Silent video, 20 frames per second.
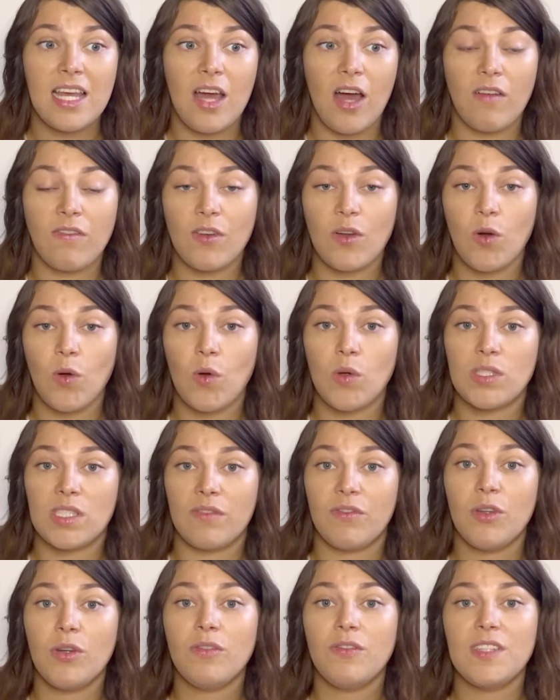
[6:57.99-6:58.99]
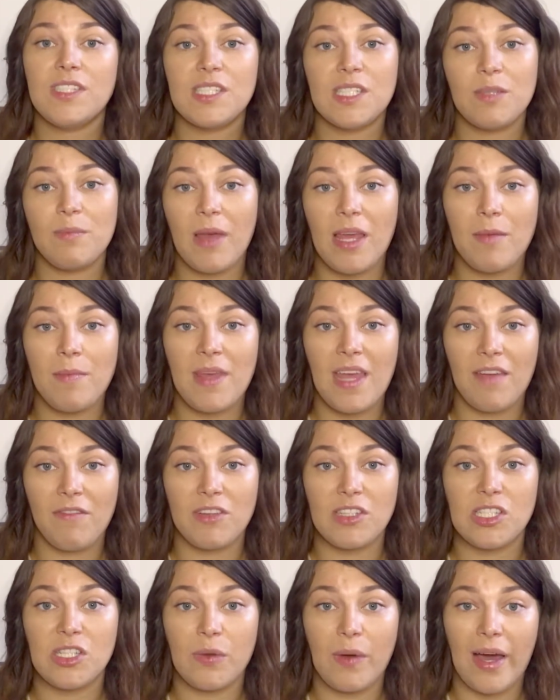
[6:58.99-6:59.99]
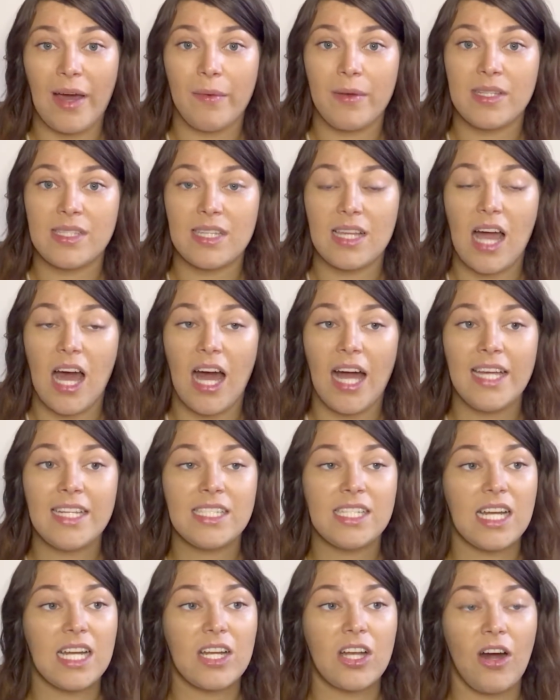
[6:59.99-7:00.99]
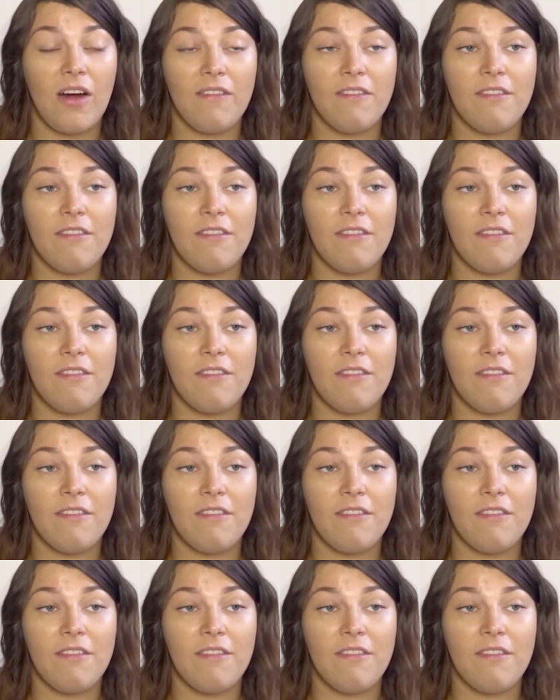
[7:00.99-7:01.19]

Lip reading: of course if you're feeding a baby every 2 hours, I got